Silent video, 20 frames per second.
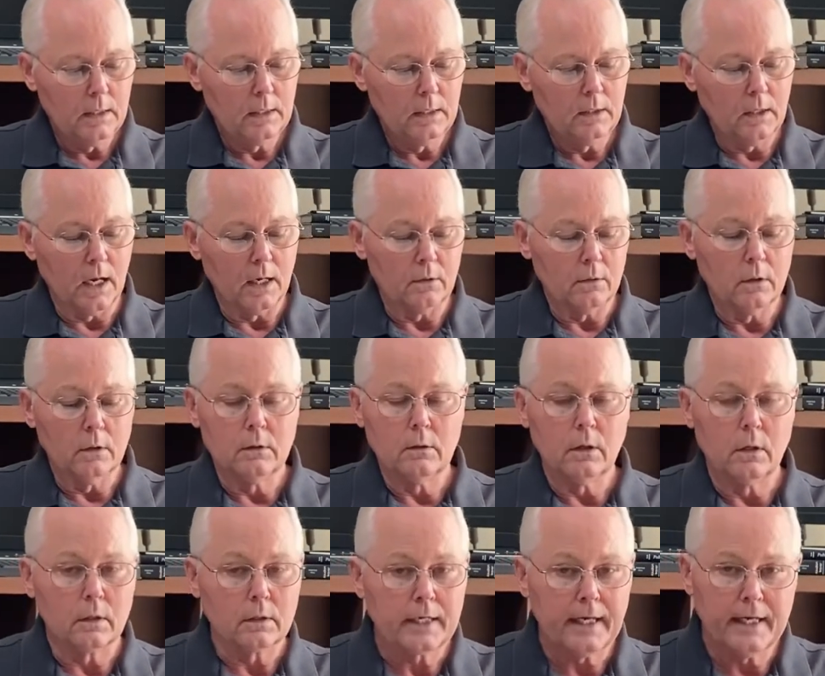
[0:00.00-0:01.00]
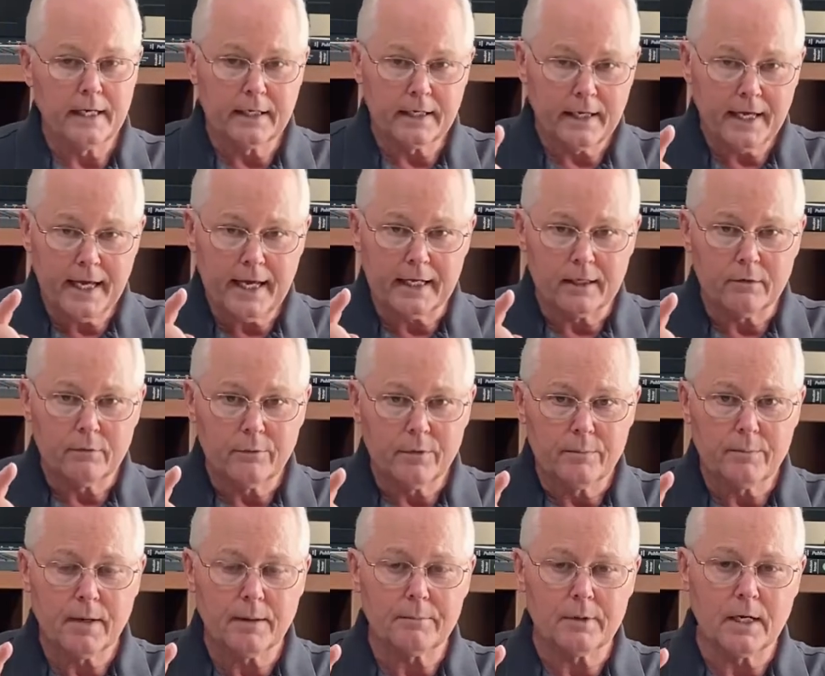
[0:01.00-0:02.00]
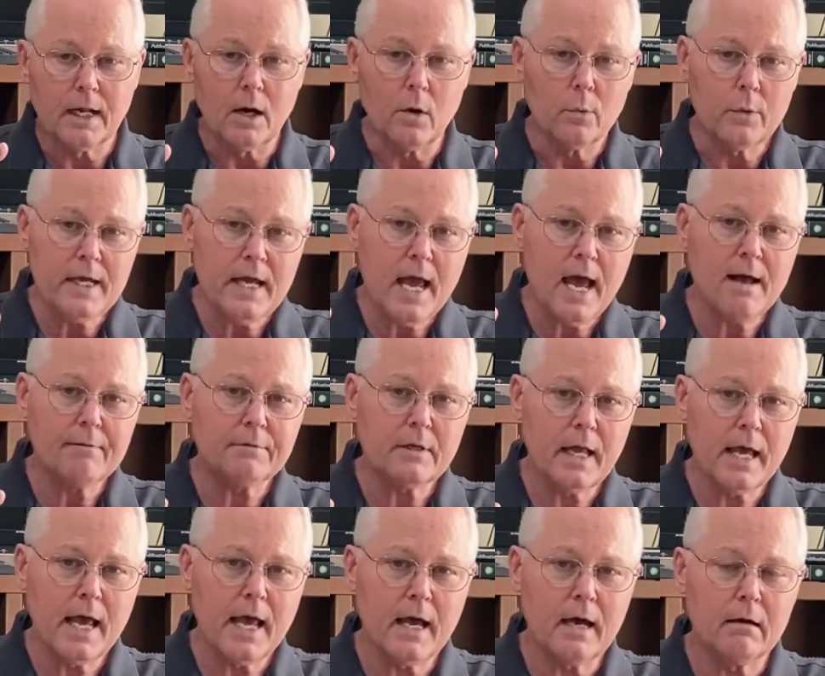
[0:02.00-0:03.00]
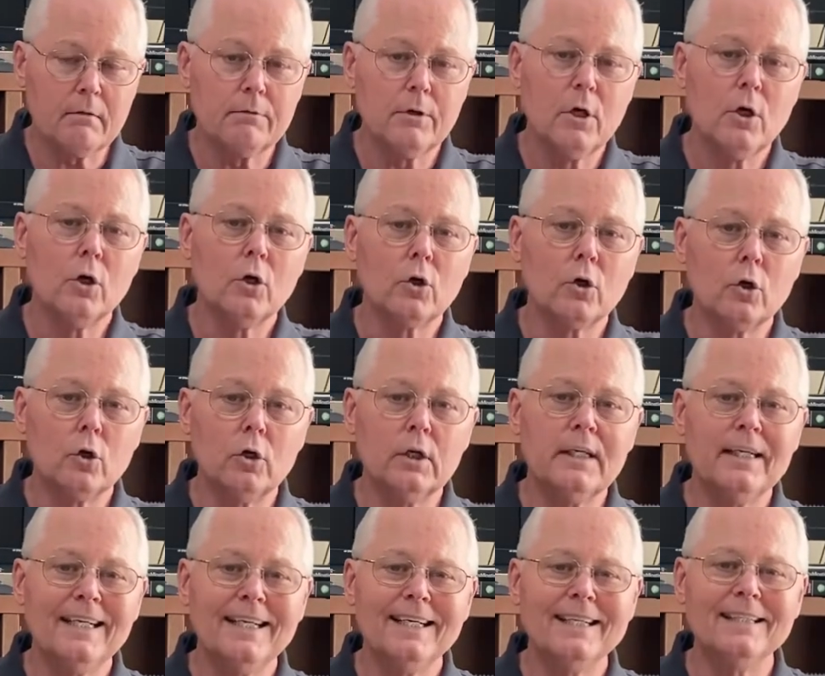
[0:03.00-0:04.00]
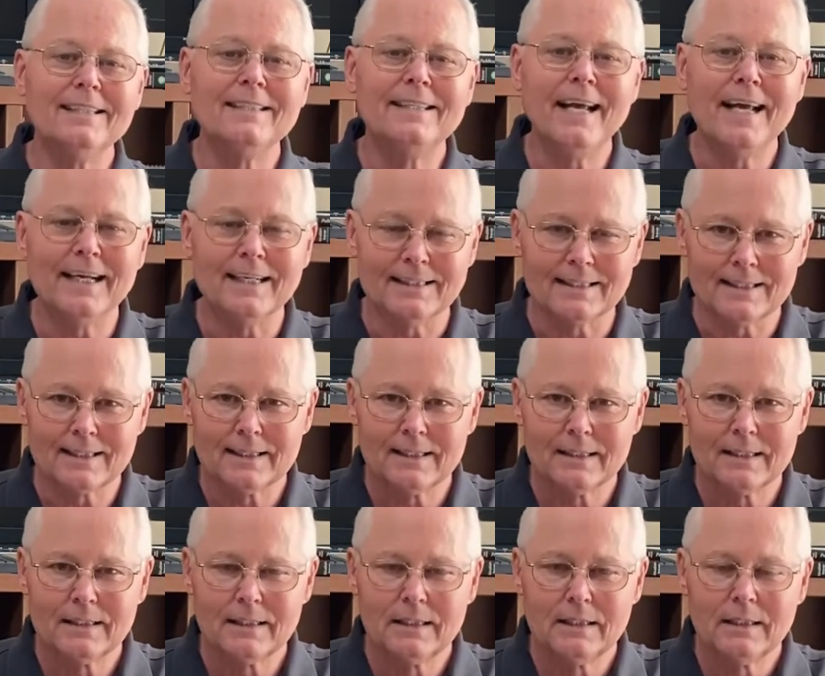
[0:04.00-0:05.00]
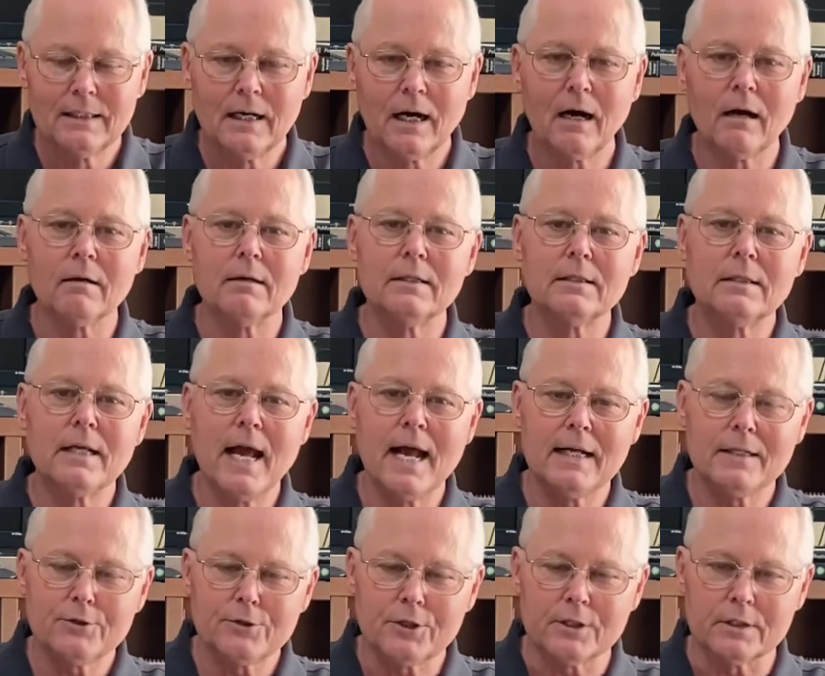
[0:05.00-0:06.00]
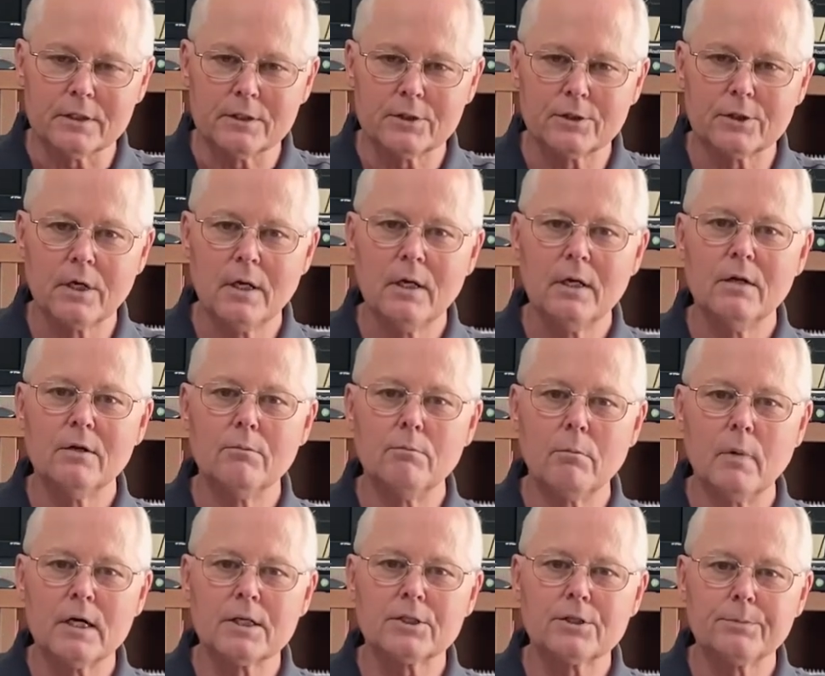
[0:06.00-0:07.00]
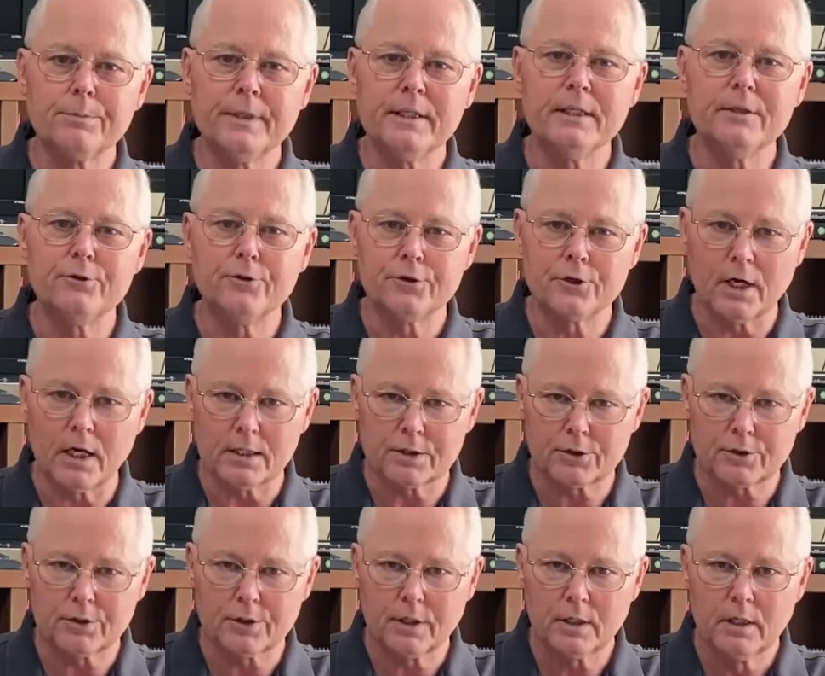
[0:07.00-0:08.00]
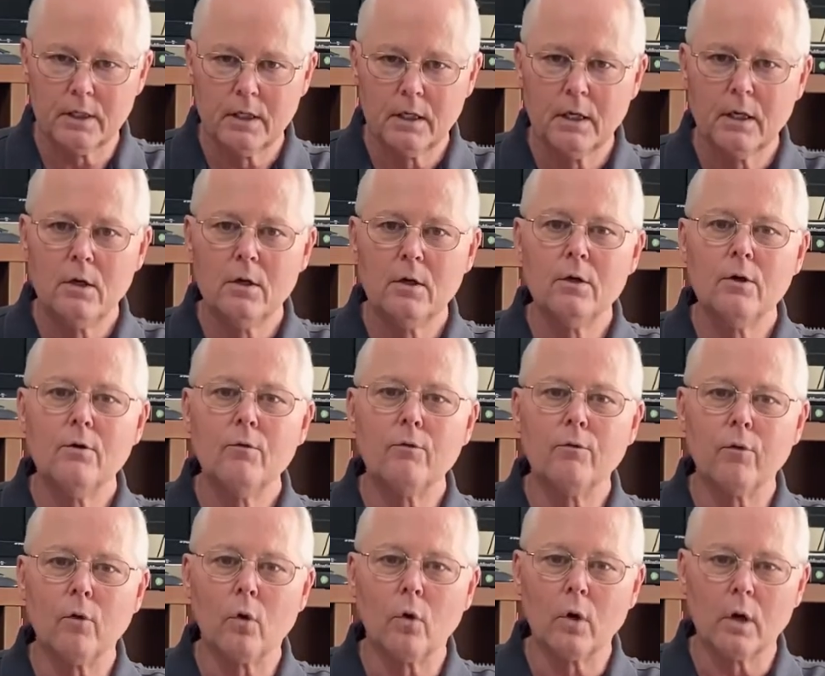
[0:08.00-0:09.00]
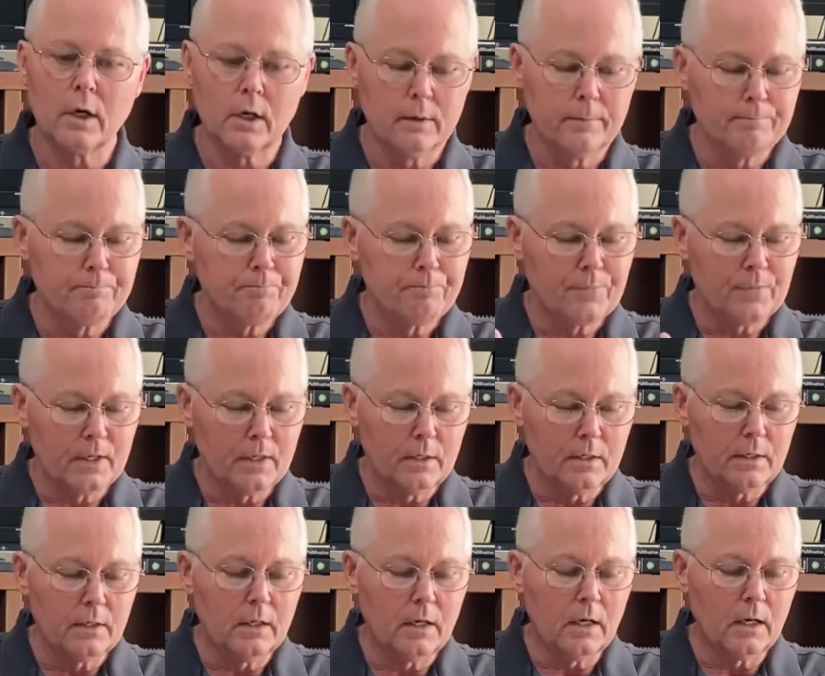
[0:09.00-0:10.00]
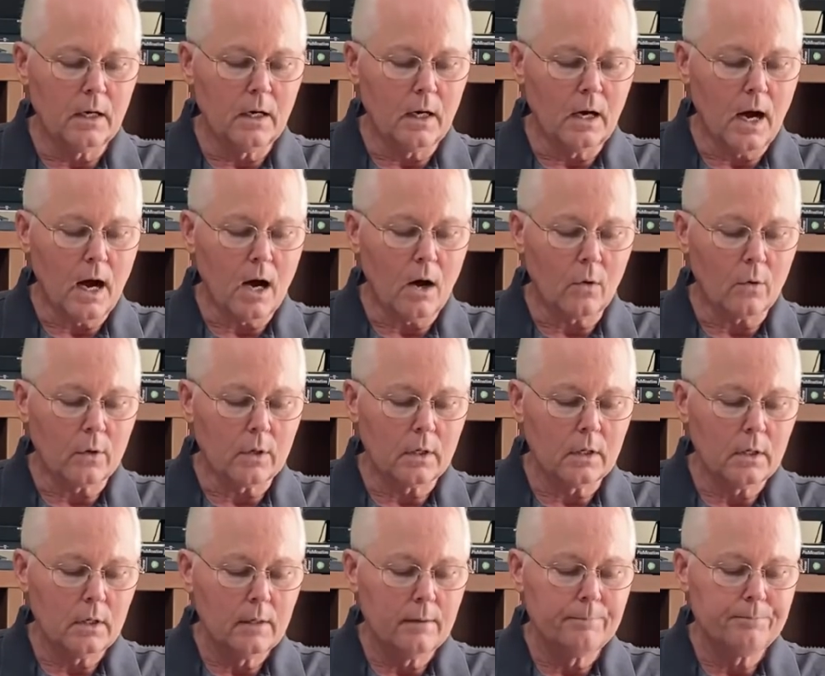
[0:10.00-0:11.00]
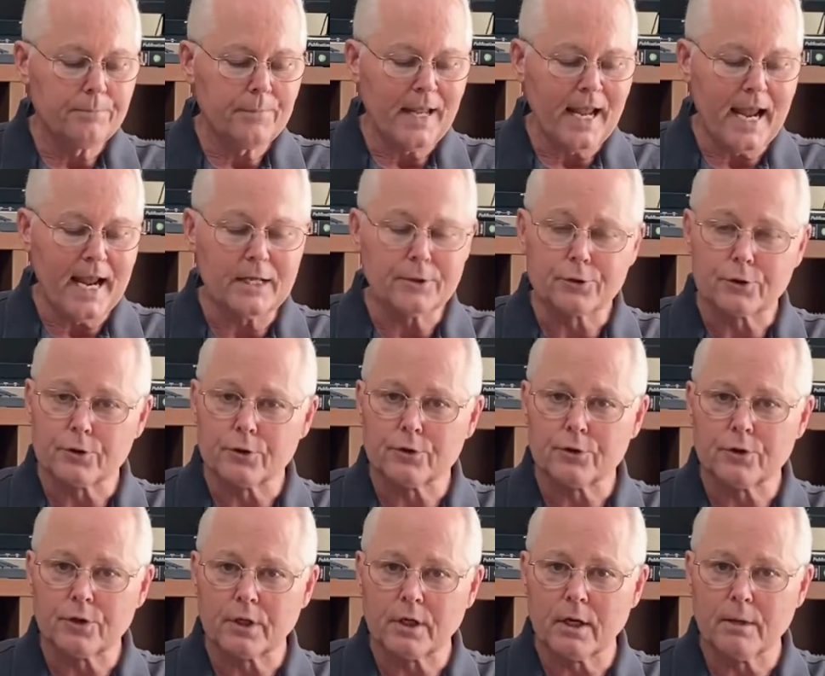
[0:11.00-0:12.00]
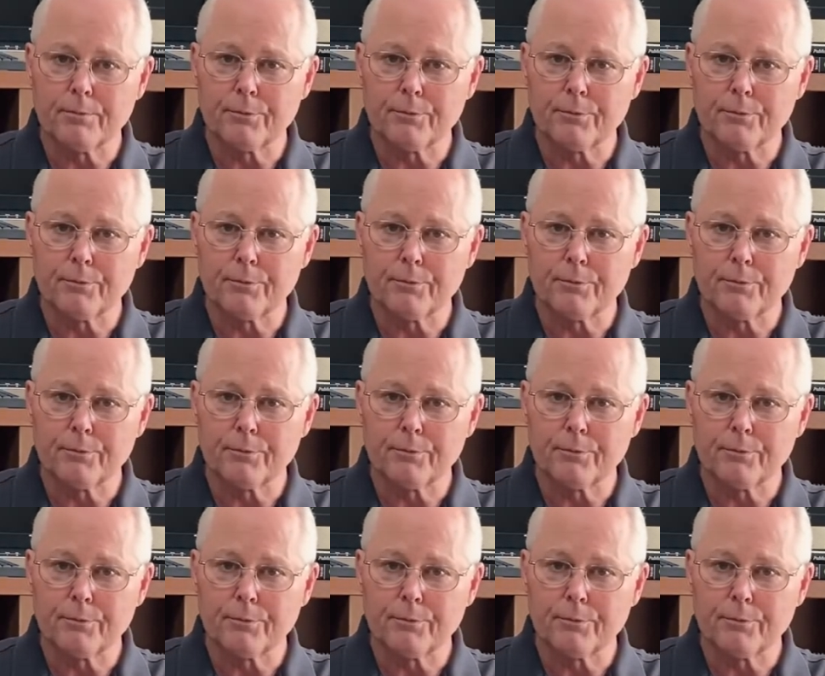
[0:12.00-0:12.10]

uh, okay, and again, remember now, we have to have good intent. Our intentions must be just for our answers to come